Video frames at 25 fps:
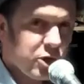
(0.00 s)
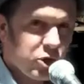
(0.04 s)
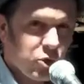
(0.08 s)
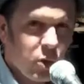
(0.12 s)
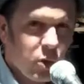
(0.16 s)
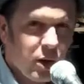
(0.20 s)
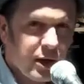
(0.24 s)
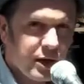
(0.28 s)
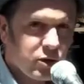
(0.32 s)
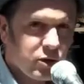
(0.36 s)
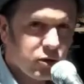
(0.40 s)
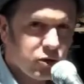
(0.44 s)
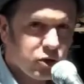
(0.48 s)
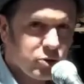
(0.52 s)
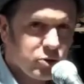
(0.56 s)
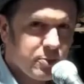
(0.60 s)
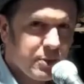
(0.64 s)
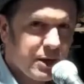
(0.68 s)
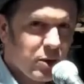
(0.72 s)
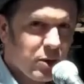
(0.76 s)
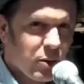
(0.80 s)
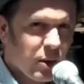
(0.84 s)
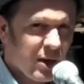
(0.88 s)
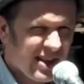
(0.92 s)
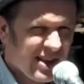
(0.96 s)
quite good to be
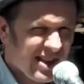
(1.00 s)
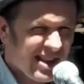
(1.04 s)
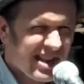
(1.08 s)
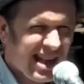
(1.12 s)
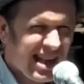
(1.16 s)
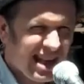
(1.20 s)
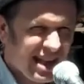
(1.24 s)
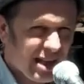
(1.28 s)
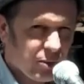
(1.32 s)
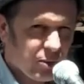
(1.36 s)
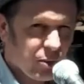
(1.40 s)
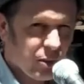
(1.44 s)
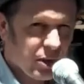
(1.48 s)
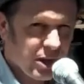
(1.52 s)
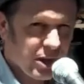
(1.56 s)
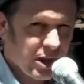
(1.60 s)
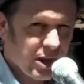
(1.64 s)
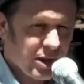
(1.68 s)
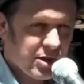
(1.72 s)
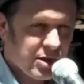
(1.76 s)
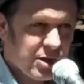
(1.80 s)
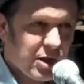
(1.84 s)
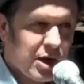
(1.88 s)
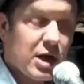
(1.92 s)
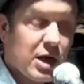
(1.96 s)
quite subtle with
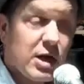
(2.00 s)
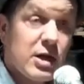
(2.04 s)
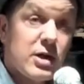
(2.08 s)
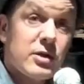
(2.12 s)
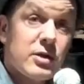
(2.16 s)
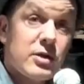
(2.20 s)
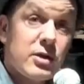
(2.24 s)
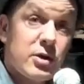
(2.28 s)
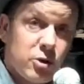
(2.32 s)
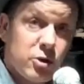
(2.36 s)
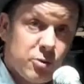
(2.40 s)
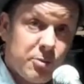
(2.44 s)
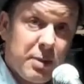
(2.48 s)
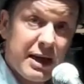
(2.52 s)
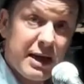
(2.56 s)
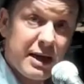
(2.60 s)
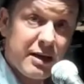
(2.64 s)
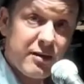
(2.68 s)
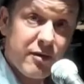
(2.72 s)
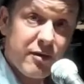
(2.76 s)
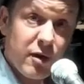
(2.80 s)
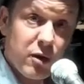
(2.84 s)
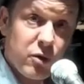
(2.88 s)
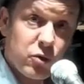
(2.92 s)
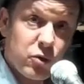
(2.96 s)
this, because backing
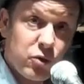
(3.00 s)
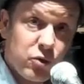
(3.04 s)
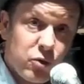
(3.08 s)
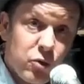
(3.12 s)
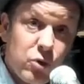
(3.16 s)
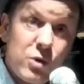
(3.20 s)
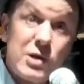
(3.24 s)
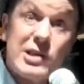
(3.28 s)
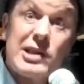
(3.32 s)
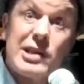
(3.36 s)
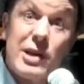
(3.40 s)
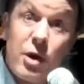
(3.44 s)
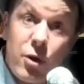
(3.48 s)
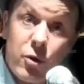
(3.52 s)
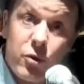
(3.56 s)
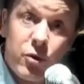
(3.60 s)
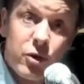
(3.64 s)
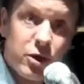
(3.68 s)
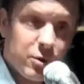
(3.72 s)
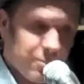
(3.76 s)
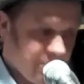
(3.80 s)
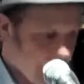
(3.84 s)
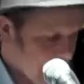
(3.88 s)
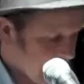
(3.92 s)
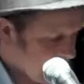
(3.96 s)
vocals are always lower in
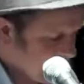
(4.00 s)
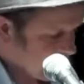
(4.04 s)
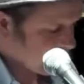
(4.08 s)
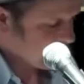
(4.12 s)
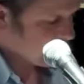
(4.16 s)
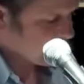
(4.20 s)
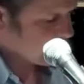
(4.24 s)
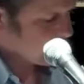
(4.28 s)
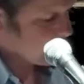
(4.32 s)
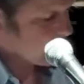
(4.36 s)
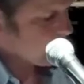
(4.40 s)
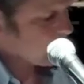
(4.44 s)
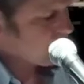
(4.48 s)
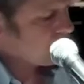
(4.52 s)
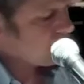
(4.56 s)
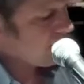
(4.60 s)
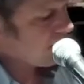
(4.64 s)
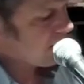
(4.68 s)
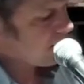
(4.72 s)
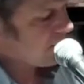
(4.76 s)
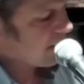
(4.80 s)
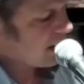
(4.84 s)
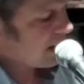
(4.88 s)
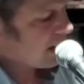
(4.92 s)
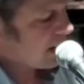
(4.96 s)
a mix. So
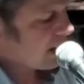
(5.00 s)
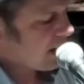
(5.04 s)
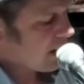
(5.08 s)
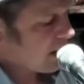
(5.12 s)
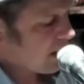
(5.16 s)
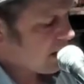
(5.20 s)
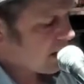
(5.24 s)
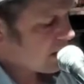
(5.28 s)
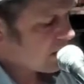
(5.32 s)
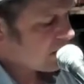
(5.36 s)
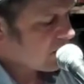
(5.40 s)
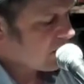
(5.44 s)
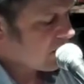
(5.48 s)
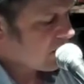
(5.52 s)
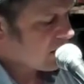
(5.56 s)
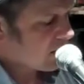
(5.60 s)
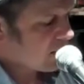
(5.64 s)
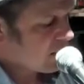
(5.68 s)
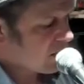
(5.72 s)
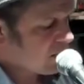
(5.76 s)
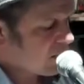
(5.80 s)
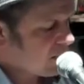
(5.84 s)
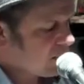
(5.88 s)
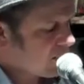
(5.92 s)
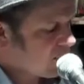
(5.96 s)
maybe turn it
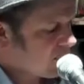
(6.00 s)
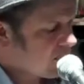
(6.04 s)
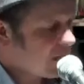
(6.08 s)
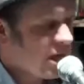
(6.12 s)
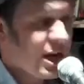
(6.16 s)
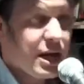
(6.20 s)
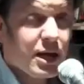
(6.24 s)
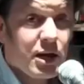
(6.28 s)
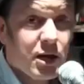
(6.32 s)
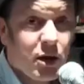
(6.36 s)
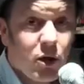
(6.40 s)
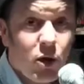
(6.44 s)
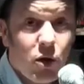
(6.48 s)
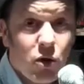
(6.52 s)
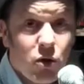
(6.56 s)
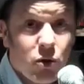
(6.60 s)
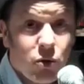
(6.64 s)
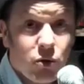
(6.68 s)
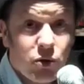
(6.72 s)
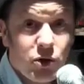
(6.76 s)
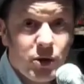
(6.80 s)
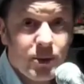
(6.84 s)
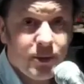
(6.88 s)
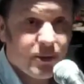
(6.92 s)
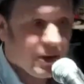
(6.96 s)
to 10 o'clock or
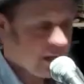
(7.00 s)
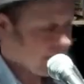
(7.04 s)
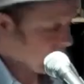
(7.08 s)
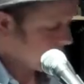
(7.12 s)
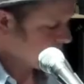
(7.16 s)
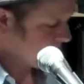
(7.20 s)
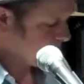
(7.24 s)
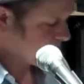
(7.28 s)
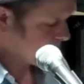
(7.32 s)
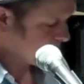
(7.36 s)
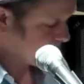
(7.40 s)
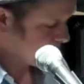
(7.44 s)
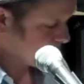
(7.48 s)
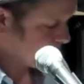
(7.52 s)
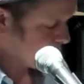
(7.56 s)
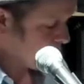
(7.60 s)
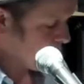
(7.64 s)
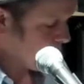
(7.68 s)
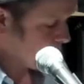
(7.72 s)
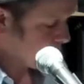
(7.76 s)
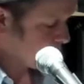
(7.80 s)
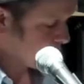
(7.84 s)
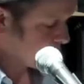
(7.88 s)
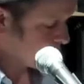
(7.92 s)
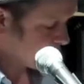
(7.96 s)
something.
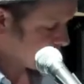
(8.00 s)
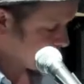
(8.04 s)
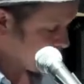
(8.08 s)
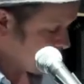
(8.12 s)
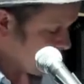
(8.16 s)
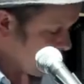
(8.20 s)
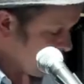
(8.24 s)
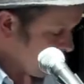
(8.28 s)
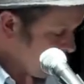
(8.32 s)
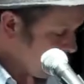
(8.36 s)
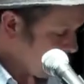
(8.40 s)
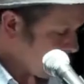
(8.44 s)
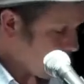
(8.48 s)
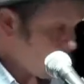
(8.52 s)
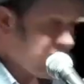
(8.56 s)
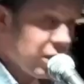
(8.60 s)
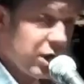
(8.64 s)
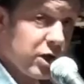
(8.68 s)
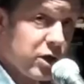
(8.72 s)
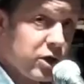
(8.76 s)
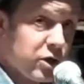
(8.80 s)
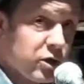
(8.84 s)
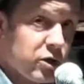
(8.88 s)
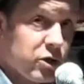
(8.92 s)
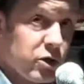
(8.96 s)
So what I'm
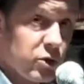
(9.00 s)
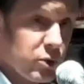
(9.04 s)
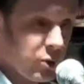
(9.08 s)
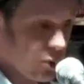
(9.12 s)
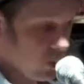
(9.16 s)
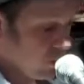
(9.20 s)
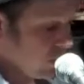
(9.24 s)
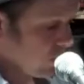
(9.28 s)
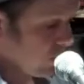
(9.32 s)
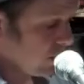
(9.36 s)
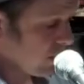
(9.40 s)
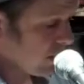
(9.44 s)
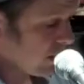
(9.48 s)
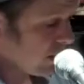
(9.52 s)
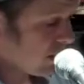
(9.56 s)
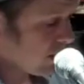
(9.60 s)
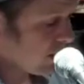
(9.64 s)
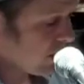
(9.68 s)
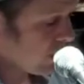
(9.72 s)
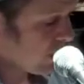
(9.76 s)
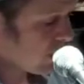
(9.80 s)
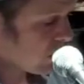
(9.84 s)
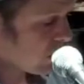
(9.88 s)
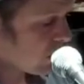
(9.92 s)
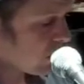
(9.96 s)
going to do is I'm
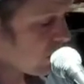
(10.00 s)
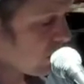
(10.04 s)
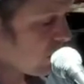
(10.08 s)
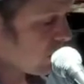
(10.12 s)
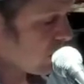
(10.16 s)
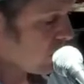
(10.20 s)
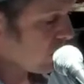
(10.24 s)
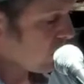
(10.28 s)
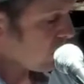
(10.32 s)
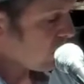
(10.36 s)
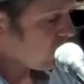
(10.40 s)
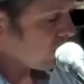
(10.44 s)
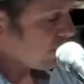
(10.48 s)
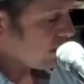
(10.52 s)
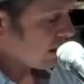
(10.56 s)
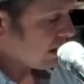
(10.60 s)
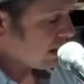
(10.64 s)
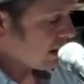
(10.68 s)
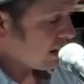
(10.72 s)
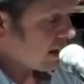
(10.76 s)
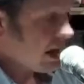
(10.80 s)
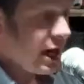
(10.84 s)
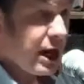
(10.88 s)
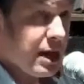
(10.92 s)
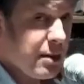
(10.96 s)
going to show you the
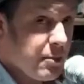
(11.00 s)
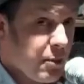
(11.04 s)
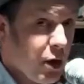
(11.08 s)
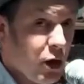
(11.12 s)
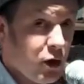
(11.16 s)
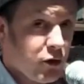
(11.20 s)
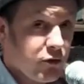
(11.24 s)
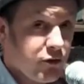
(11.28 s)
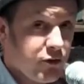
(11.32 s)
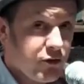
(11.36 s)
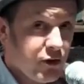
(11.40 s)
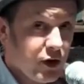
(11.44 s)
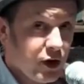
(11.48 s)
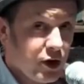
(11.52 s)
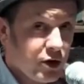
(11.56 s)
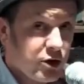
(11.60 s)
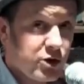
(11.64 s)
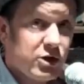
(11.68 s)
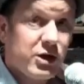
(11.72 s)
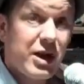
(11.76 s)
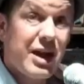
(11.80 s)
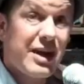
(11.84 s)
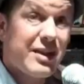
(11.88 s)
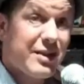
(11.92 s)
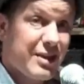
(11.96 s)
key mode
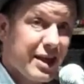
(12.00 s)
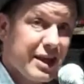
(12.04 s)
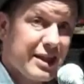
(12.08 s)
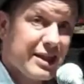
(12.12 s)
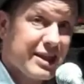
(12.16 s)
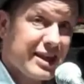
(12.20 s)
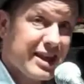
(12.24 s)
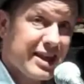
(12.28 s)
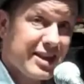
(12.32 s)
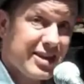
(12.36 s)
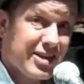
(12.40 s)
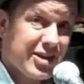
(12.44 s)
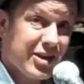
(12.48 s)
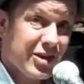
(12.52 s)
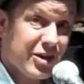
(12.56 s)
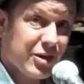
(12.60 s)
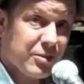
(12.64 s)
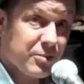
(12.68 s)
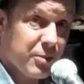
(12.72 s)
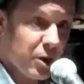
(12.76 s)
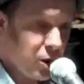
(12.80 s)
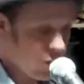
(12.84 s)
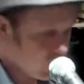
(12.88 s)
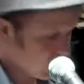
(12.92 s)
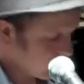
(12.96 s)
first and then the guitar
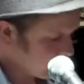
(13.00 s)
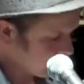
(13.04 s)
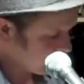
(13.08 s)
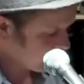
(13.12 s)
mode.